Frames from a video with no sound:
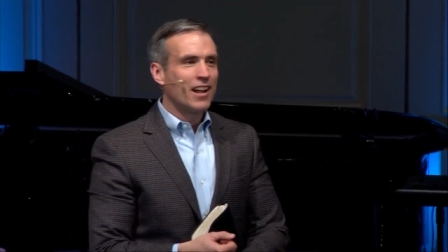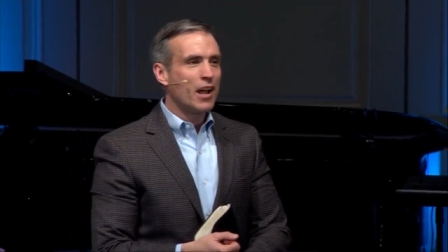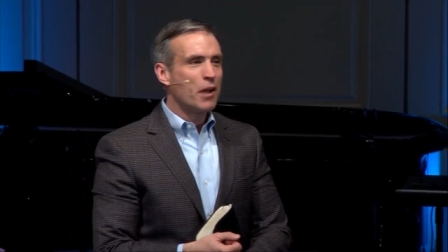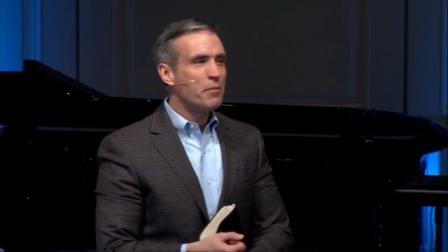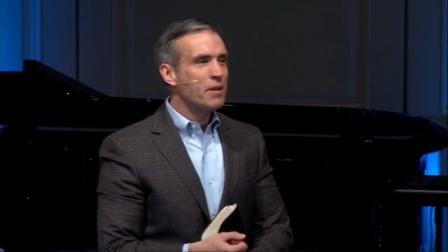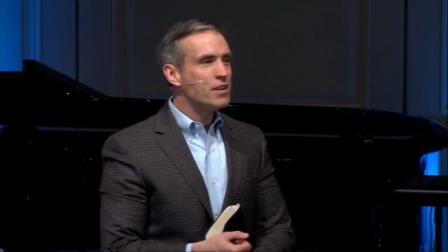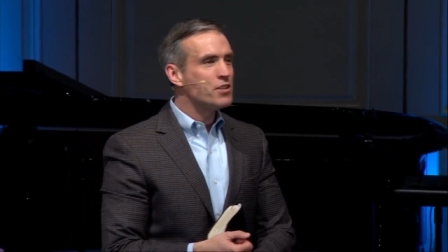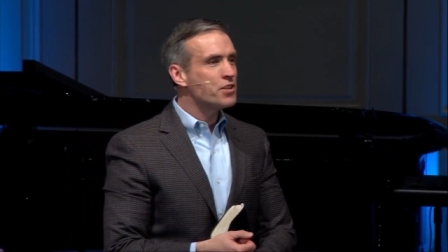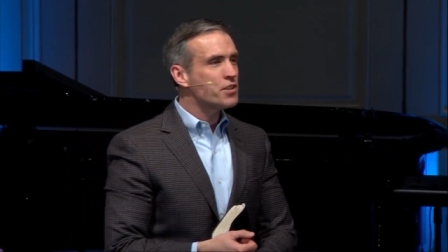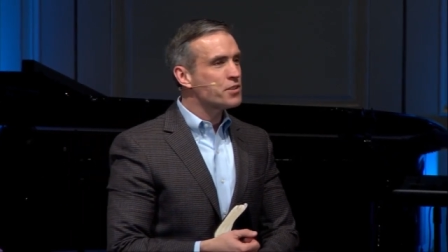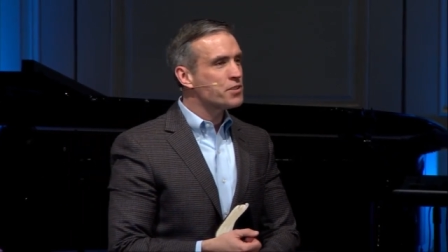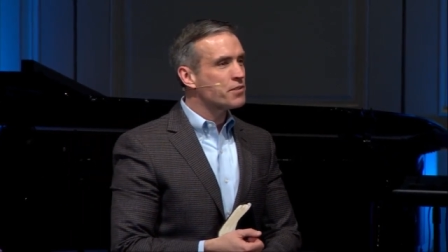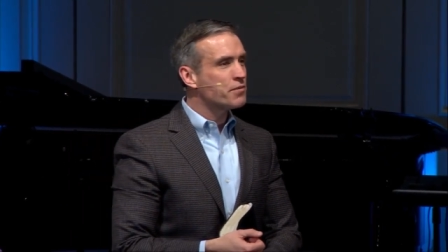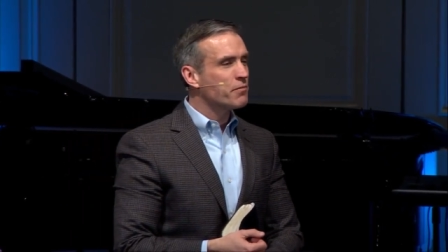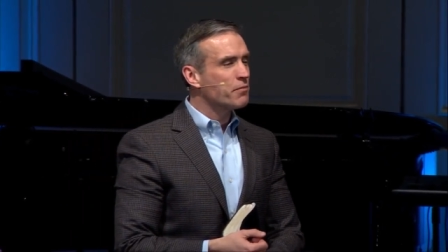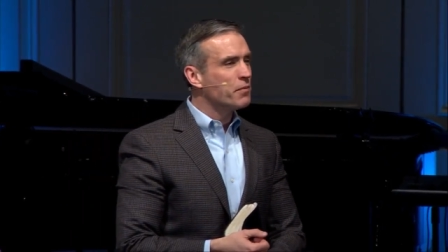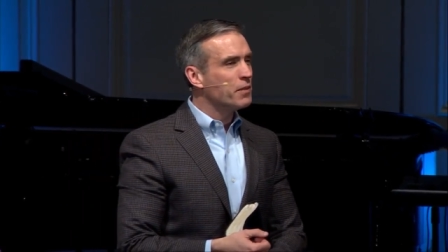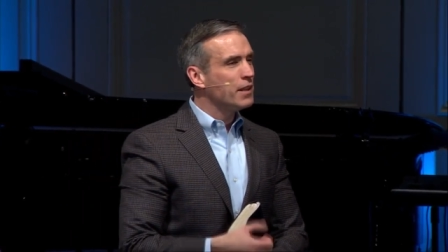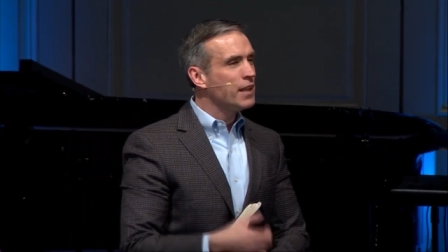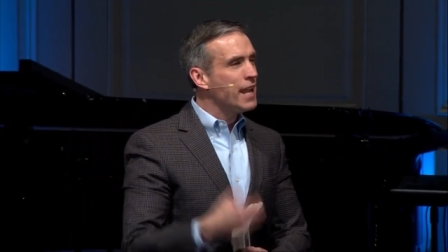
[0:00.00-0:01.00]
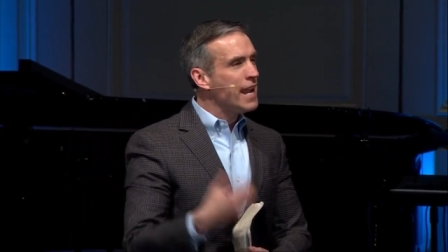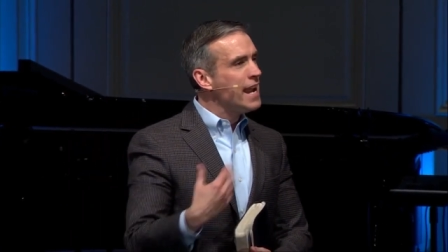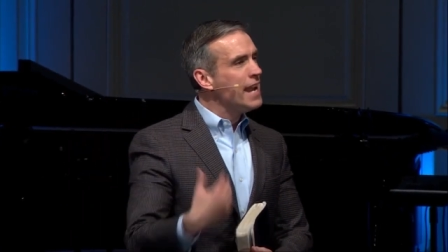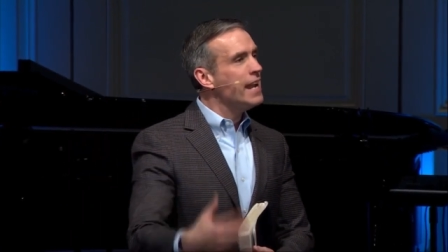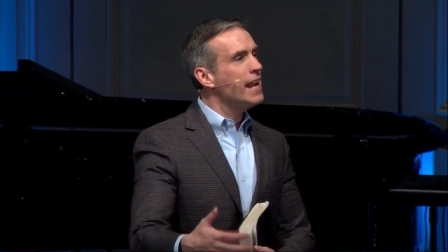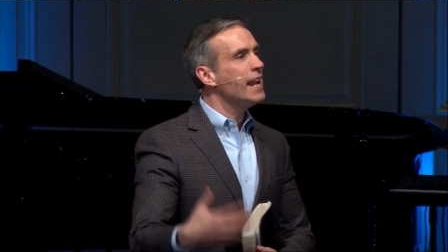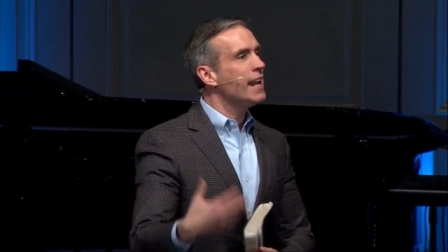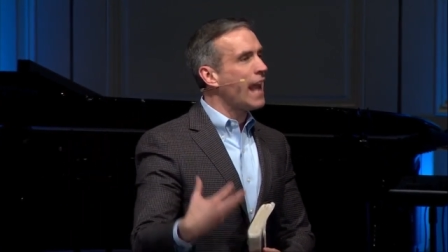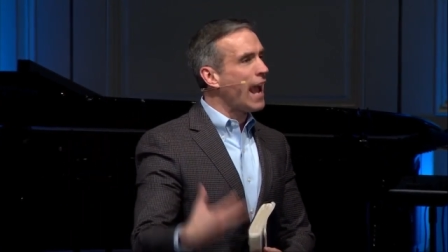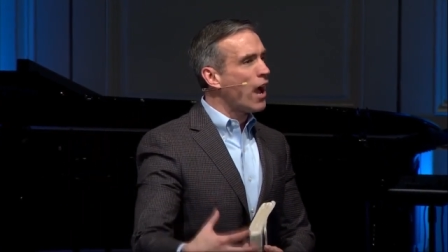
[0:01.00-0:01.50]
I mean, just
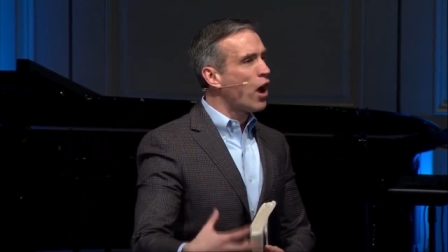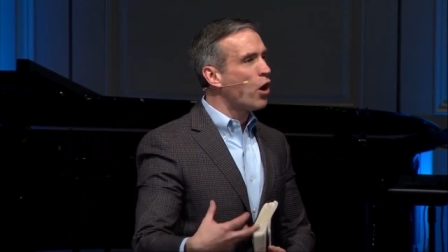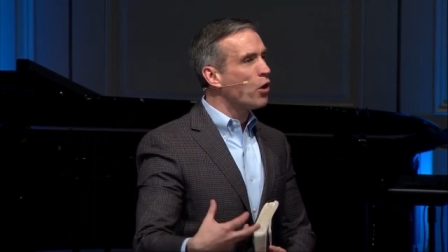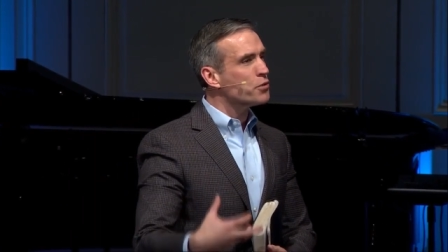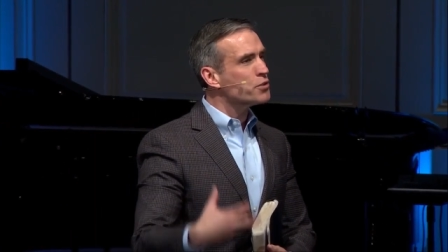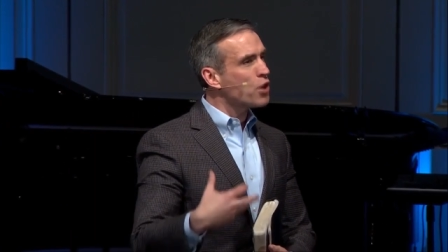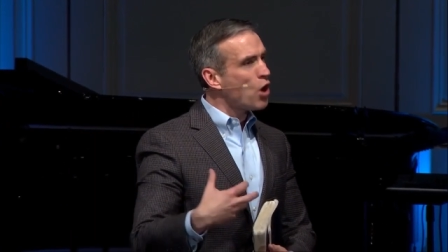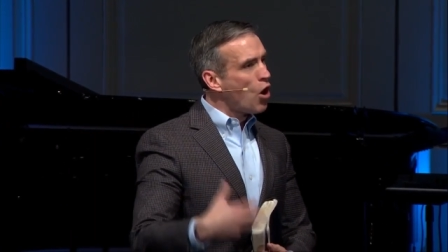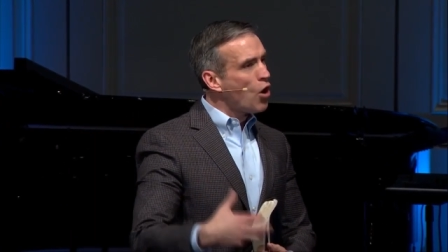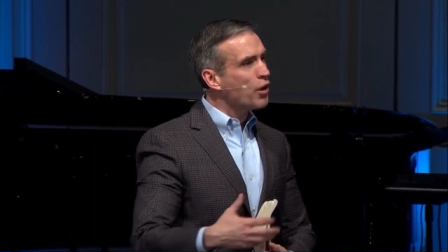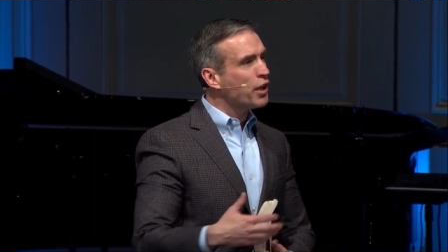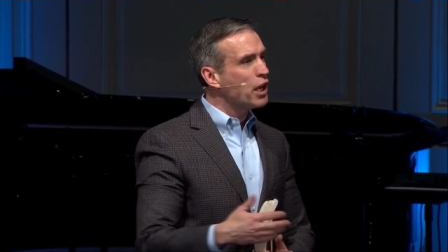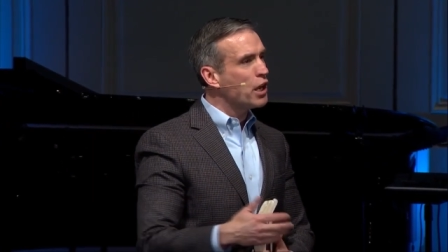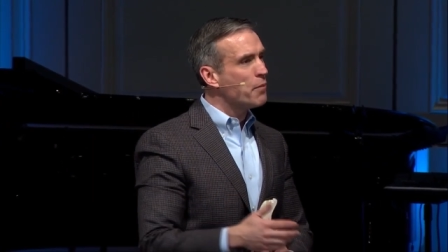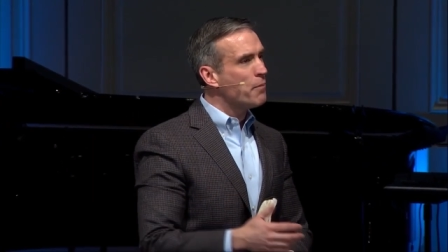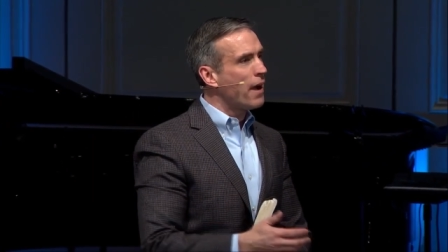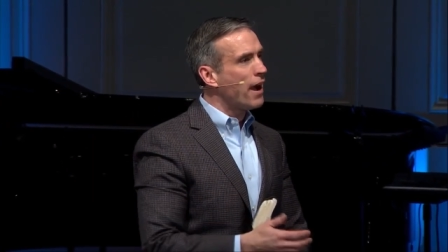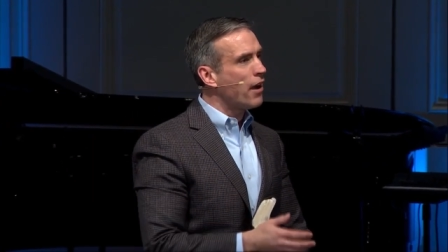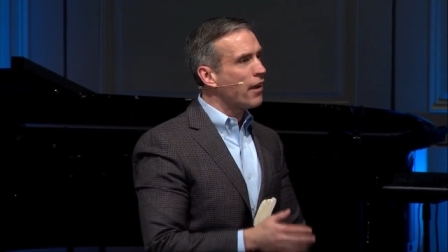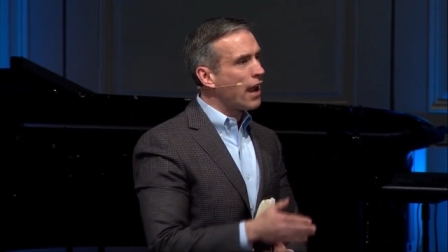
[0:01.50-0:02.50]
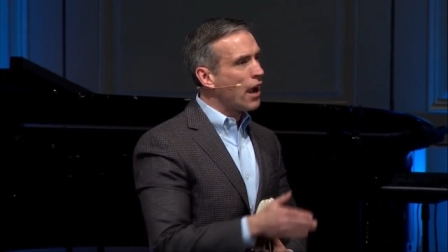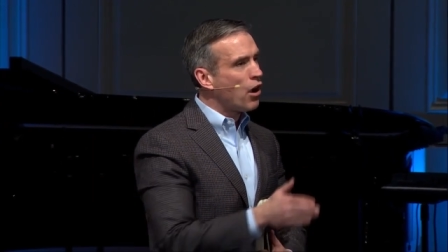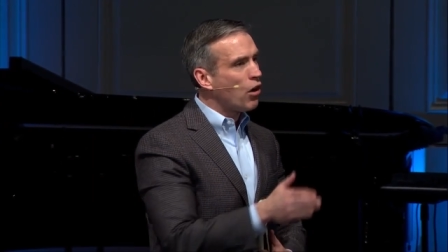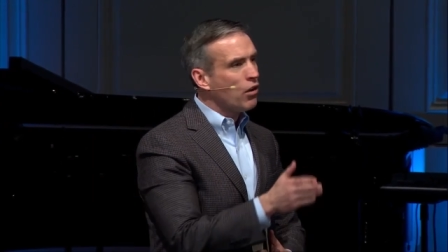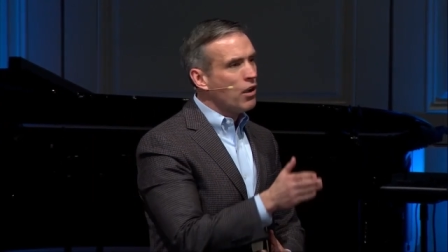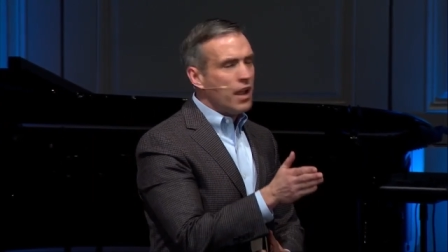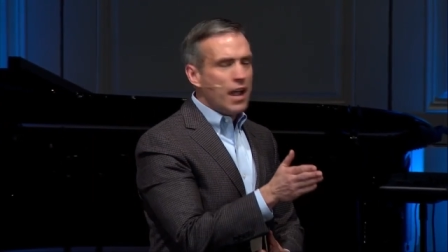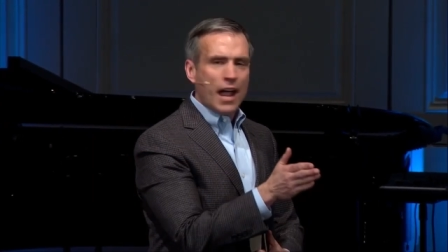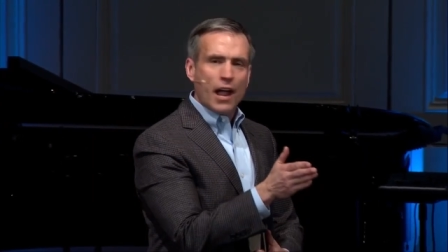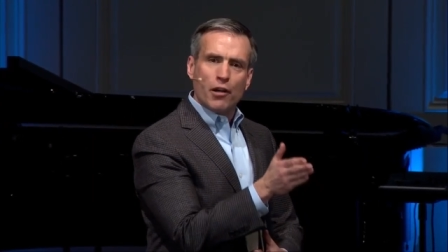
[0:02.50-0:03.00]
leading out, talking about how,